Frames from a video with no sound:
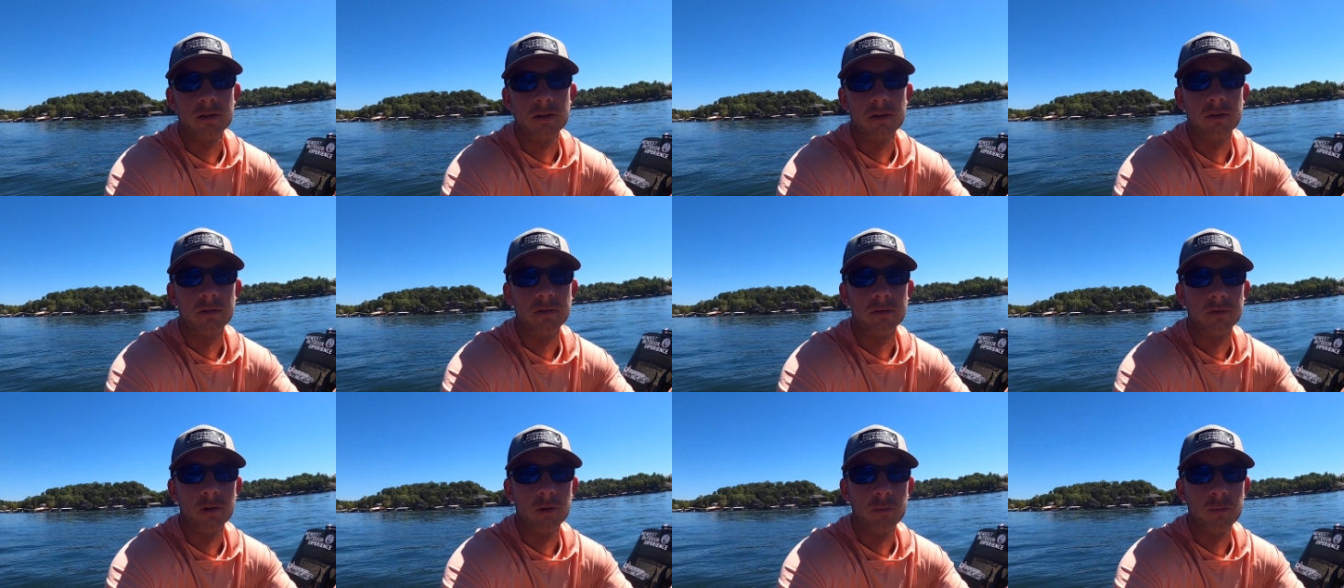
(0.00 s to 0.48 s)
there
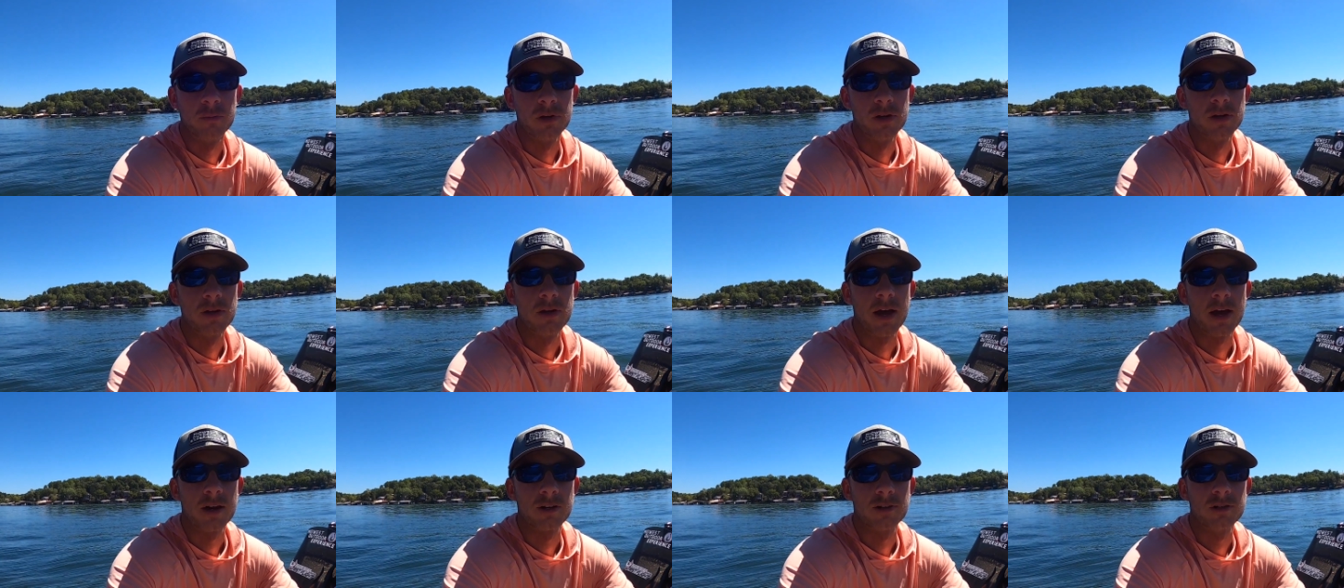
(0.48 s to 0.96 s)
and they'll
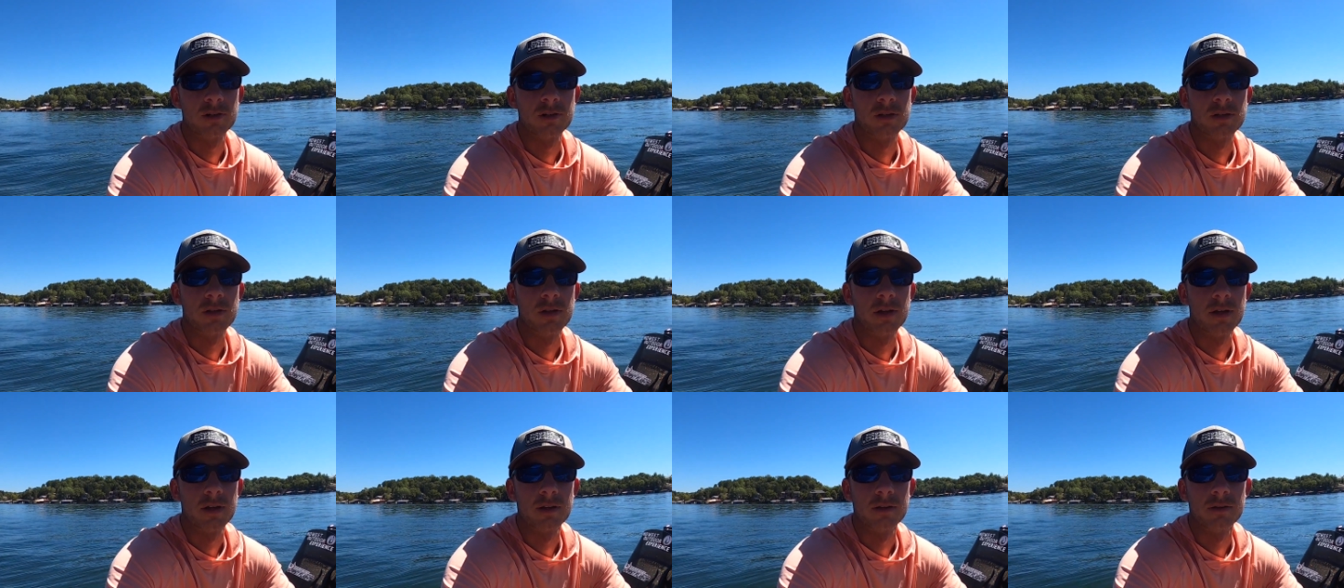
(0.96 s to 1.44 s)
be
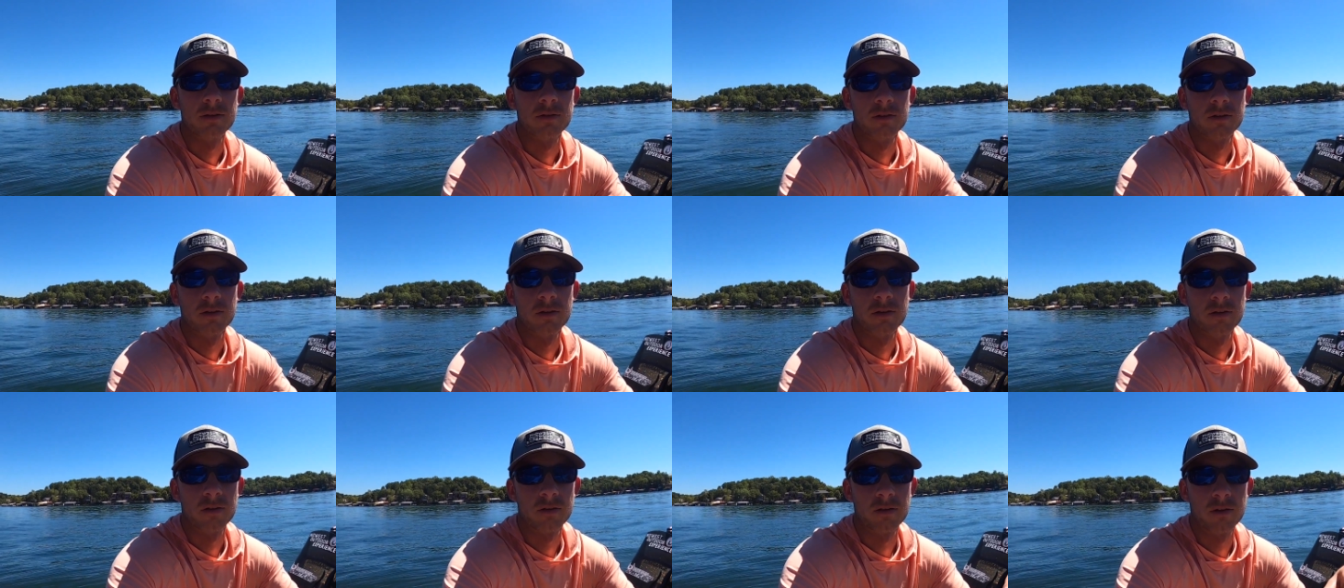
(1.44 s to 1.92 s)
actually like
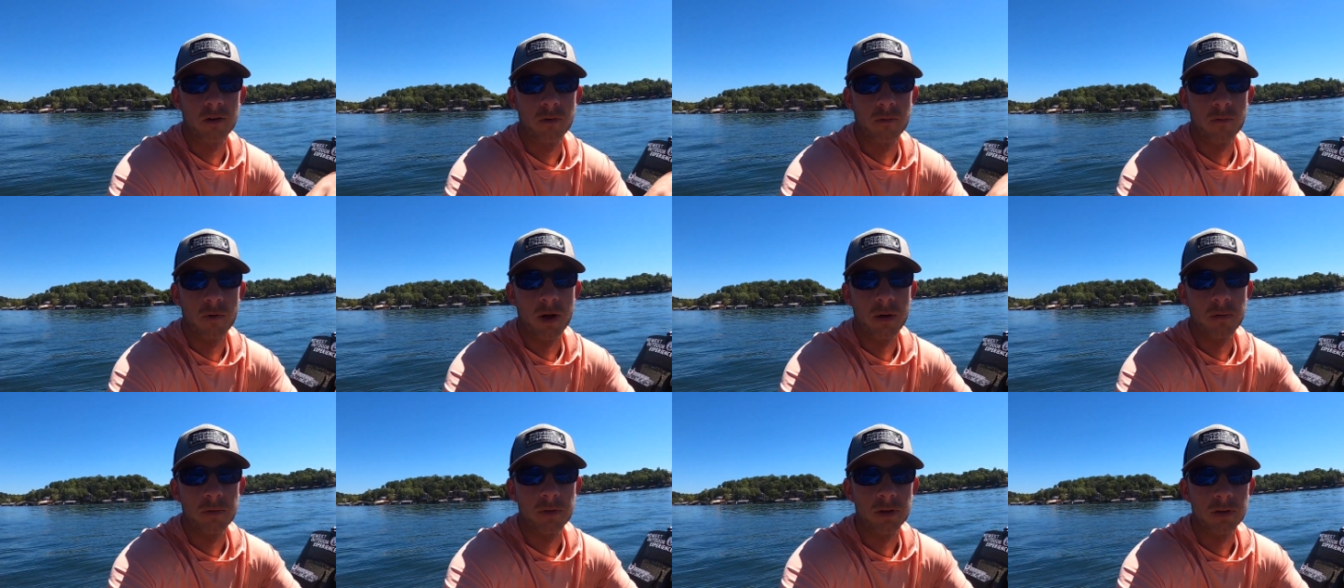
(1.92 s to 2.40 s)

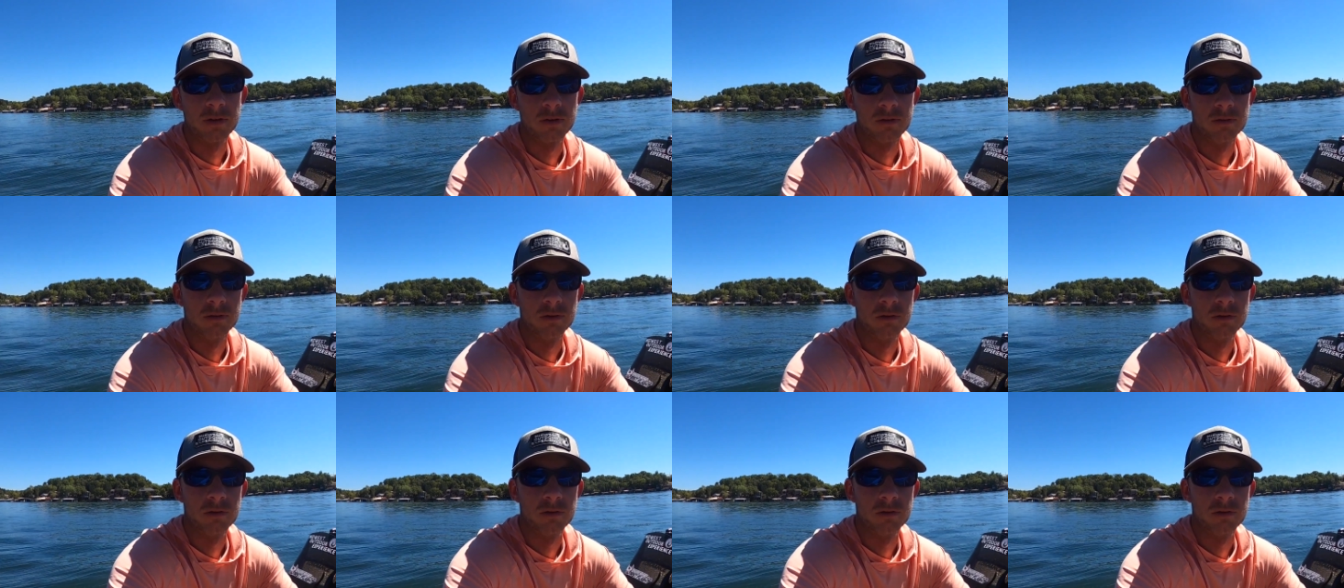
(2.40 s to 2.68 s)
around it.